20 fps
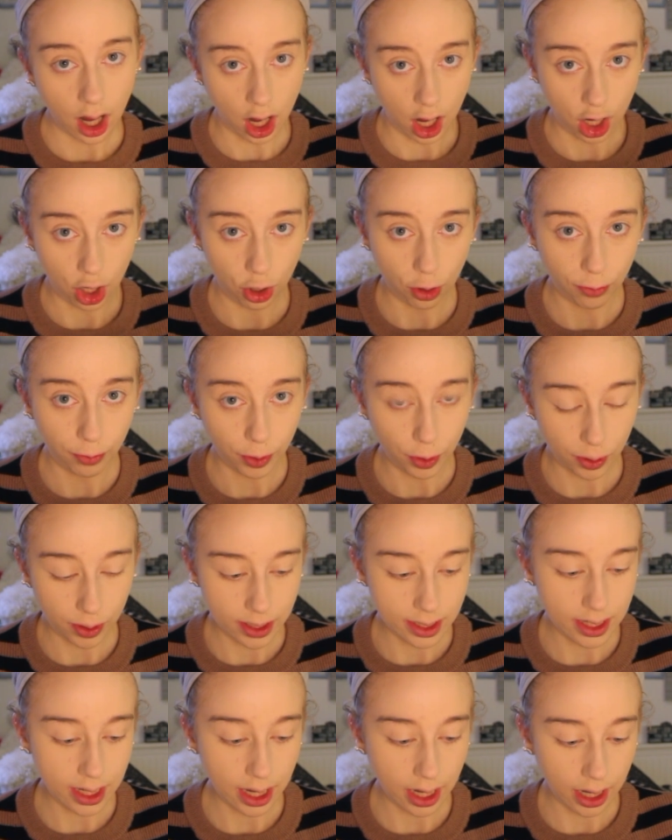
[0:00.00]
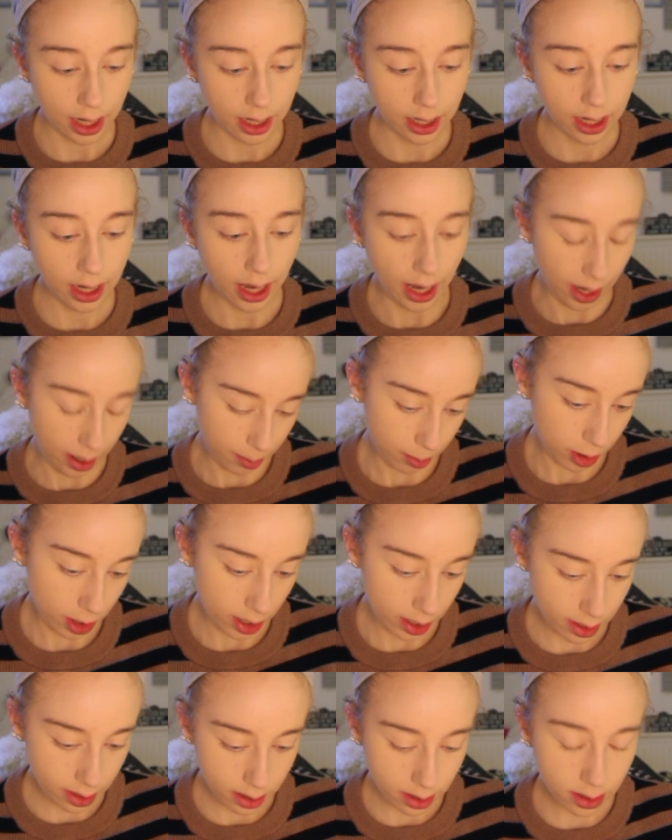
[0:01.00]
auto-focusing
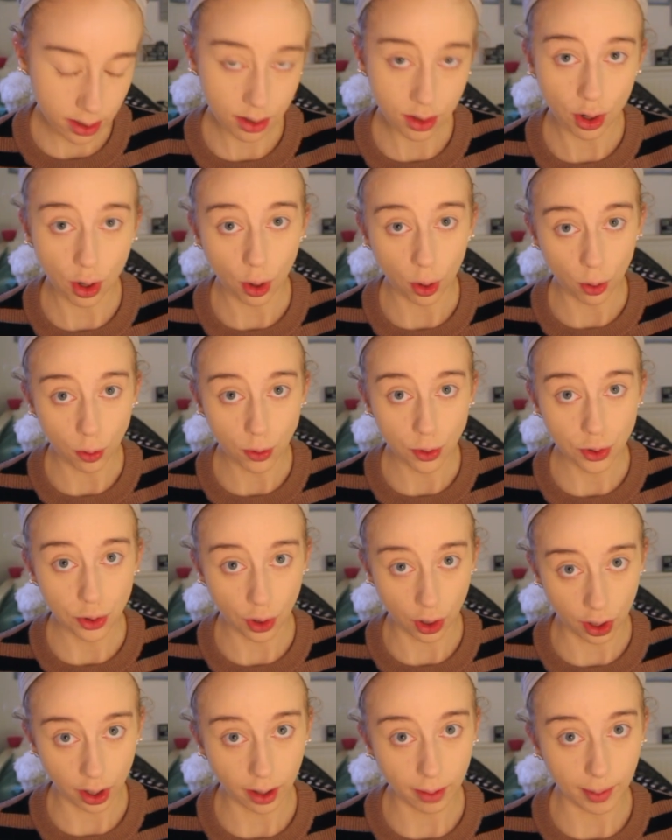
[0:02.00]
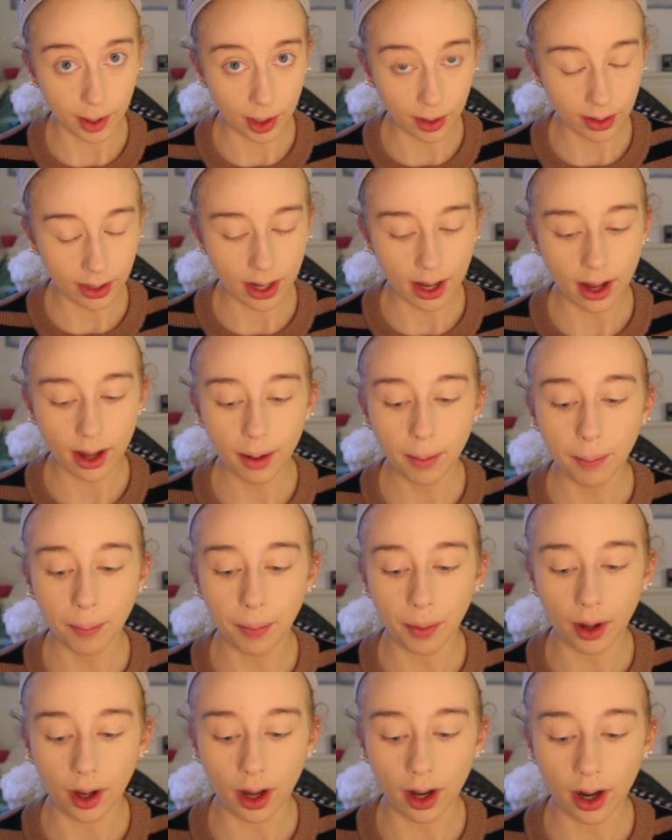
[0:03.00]
cameras, so sorry about that.
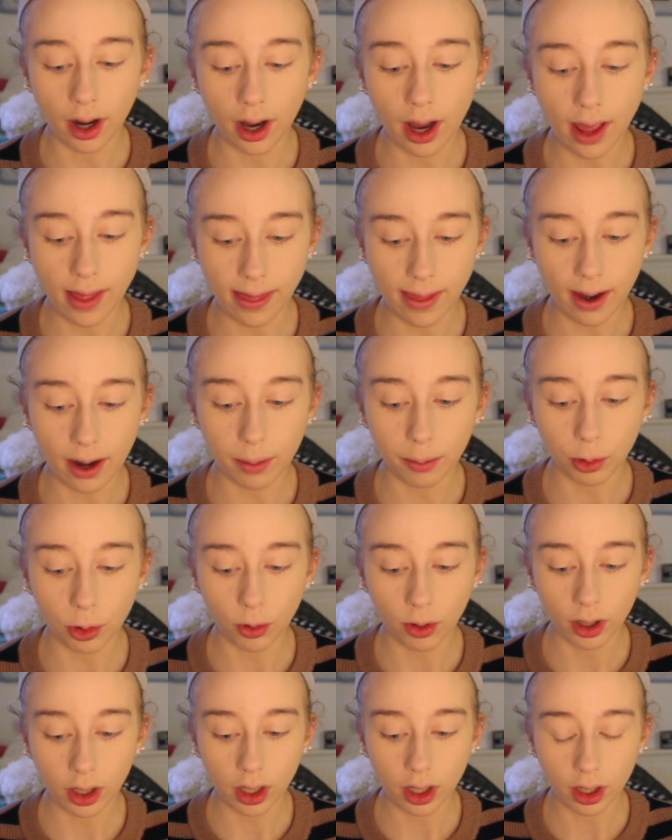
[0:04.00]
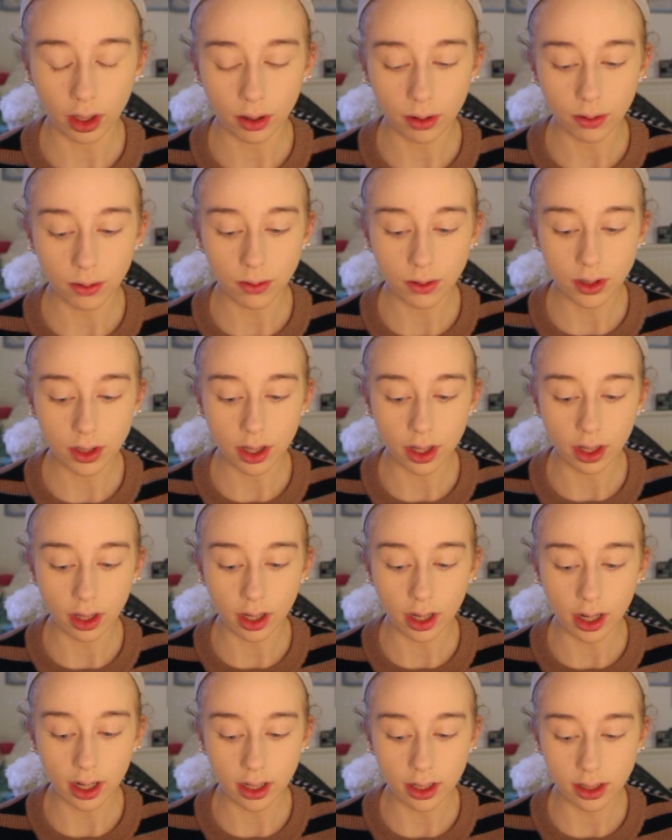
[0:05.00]
But, and then I'm going to use
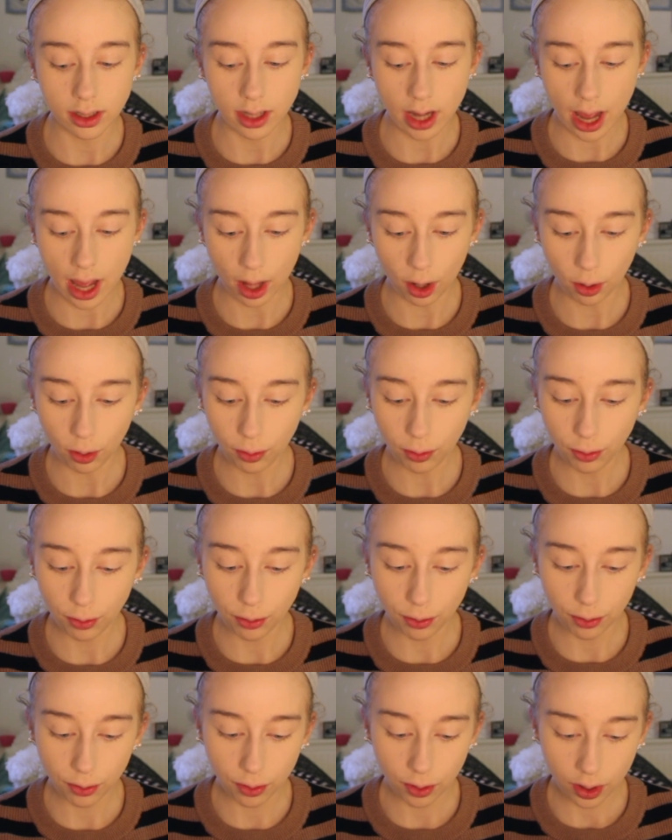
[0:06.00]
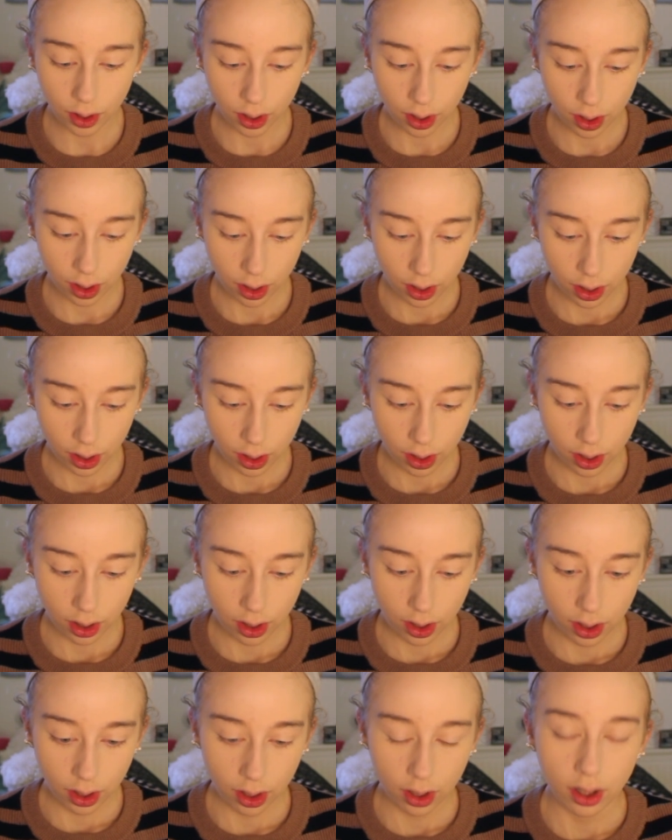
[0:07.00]
this e.l.f.
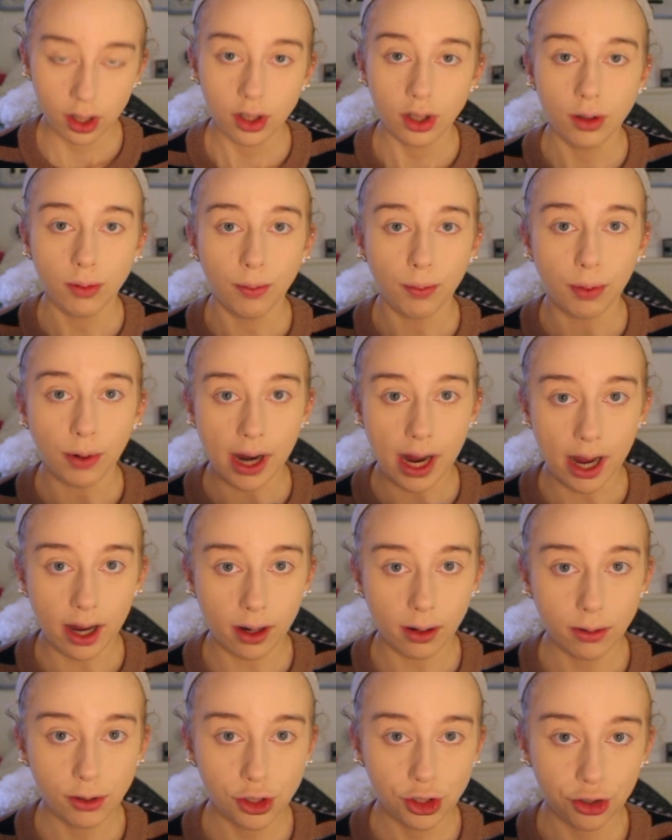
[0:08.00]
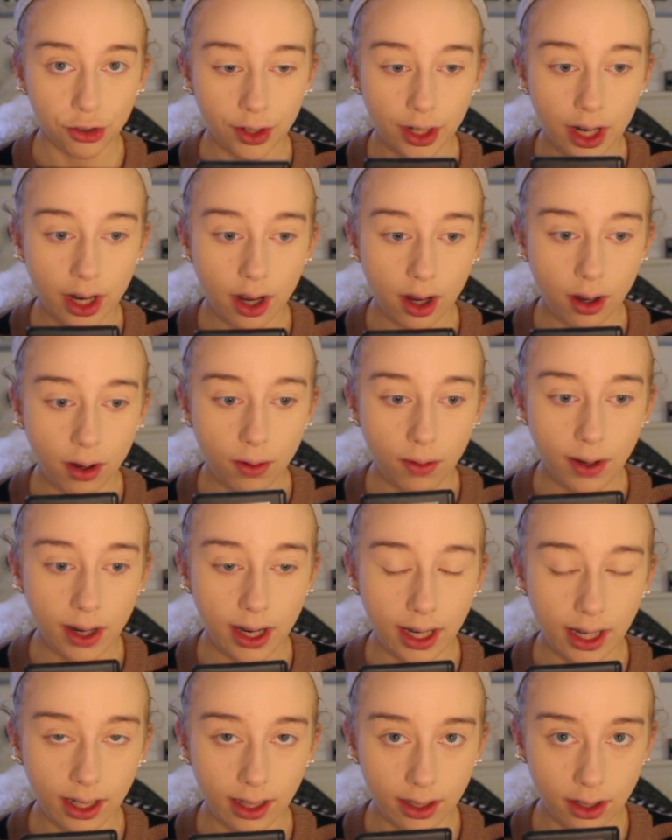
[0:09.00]
brow trio
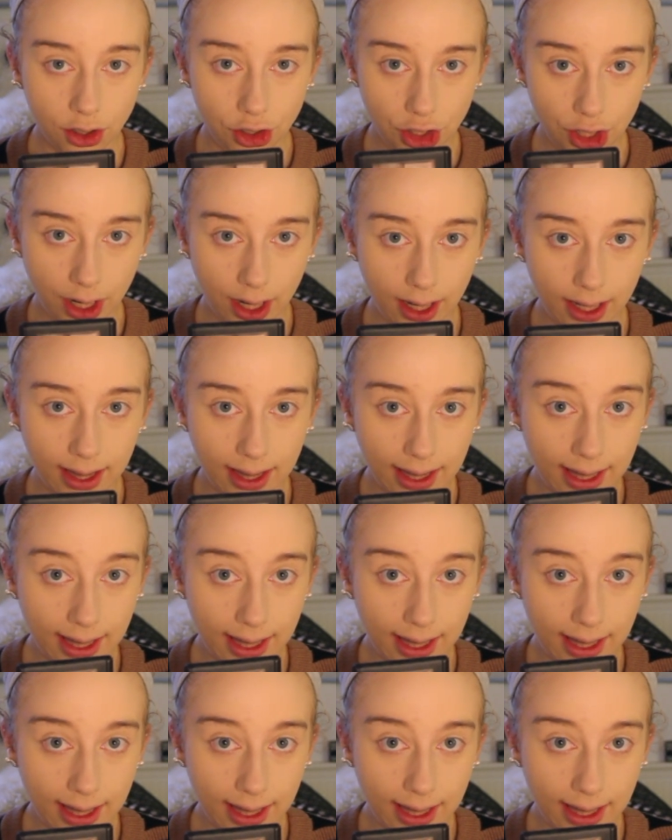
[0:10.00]
in the shade